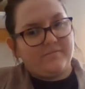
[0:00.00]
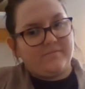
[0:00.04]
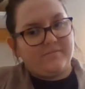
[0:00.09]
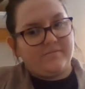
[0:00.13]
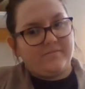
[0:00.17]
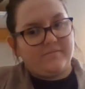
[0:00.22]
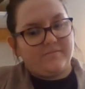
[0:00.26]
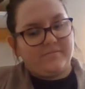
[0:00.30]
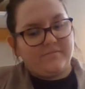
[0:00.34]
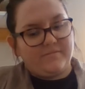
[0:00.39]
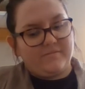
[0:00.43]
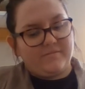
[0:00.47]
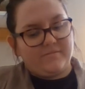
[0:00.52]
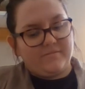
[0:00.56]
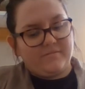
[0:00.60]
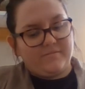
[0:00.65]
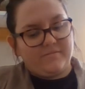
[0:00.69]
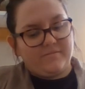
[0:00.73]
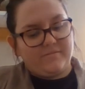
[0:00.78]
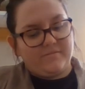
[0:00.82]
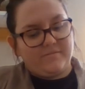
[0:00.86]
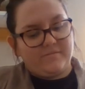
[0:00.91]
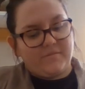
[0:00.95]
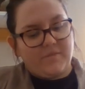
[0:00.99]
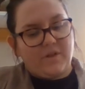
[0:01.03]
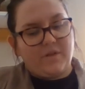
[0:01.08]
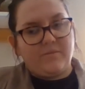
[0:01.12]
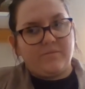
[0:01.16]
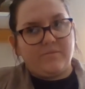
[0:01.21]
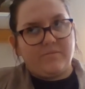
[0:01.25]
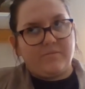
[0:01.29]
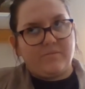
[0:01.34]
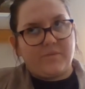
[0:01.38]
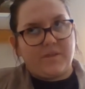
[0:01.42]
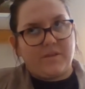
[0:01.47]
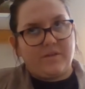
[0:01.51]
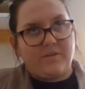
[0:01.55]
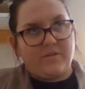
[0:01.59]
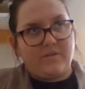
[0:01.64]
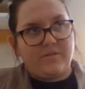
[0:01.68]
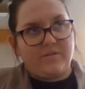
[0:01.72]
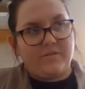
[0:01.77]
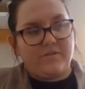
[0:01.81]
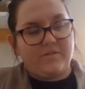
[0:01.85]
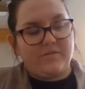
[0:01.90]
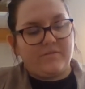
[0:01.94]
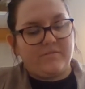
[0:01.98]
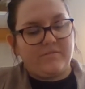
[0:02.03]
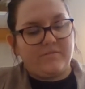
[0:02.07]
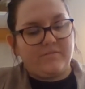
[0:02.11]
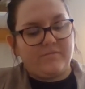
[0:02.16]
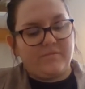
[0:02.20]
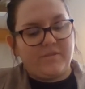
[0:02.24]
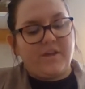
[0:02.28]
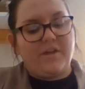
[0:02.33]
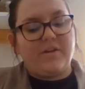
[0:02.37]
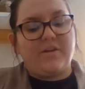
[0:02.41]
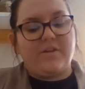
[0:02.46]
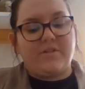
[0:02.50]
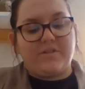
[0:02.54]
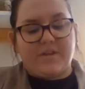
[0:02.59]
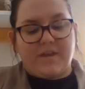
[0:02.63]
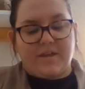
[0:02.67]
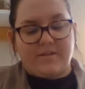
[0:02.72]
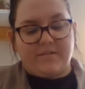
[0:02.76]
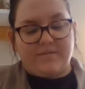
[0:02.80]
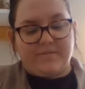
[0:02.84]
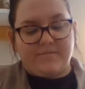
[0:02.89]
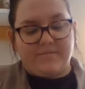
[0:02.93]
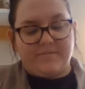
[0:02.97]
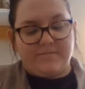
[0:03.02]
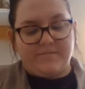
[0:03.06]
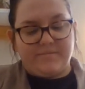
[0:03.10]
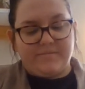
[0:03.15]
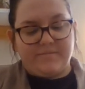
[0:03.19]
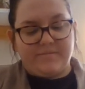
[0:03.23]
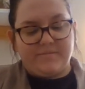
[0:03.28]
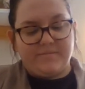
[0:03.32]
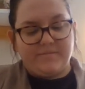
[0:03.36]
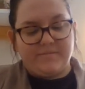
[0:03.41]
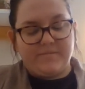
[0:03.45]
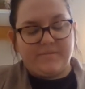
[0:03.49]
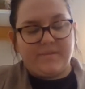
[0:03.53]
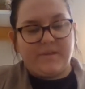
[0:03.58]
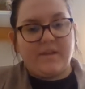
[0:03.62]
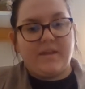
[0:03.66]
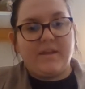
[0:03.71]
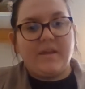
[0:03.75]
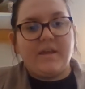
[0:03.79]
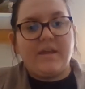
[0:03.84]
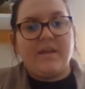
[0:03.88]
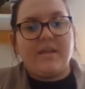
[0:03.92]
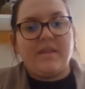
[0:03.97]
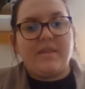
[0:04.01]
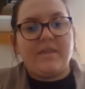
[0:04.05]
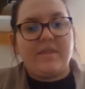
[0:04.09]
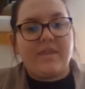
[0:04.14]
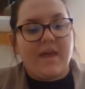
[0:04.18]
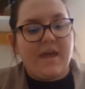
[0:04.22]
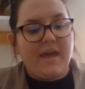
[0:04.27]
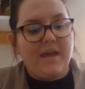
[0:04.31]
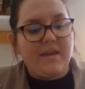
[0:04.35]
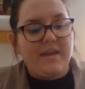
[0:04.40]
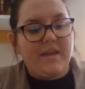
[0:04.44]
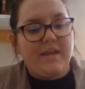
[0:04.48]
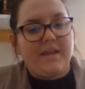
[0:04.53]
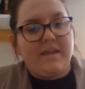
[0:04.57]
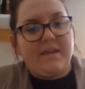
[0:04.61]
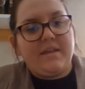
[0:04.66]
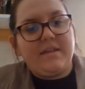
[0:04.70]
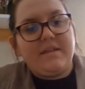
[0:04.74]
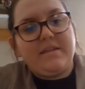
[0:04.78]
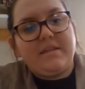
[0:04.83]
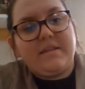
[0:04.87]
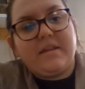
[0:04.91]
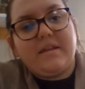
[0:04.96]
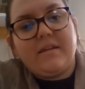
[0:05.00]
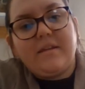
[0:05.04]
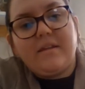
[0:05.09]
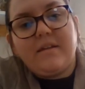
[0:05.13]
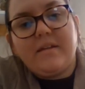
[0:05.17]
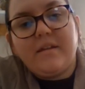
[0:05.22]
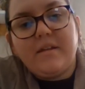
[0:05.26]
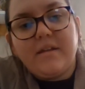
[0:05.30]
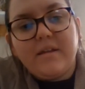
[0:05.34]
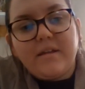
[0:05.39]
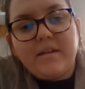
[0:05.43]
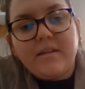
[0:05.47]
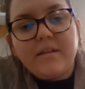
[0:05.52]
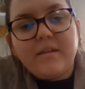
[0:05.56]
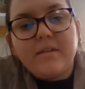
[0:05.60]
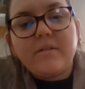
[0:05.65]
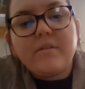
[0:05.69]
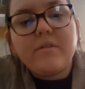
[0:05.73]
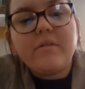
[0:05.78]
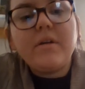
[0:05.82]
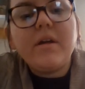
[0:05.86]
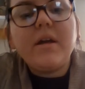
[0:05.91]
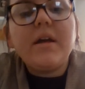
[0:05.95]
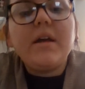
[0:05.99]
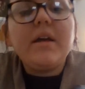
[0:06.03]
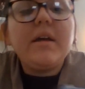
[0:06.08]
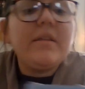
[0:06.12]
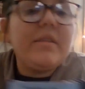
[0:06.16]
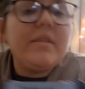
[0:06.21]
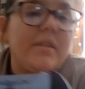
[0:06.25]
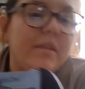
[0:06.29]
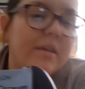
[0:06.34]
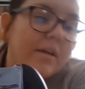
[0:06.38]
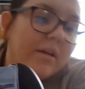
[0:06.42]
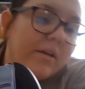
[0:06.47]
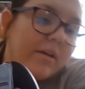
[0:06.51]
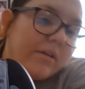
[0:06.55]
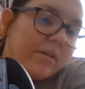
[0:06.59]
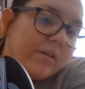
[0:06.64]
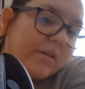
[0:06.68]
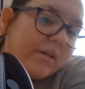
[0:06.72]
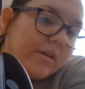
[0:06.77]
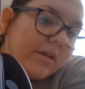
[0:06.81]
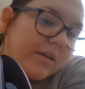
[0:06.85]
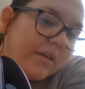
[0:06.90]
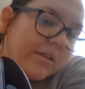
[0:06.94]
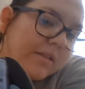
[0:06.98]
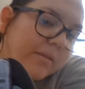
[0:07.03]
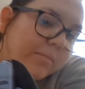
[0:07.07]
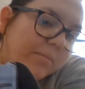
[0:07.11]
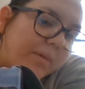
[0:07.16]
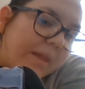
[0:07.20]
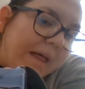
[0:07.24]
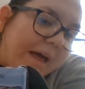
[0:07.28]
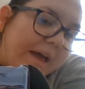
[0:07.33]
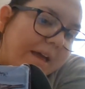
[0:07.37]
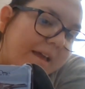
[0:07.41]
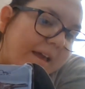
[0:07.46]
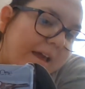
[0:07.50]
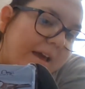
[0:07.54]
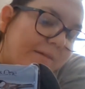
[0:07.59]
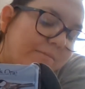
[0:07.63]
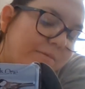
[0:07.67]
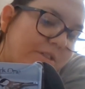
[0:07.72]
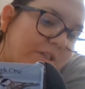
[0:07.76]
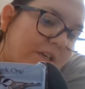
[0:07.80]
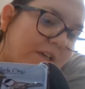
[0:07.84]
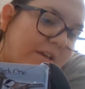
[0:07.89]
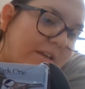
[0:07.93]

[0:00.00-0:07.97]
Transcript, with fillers: Oh, there it goes. There it goes again. That is right there, the black-capped chickadee. Right,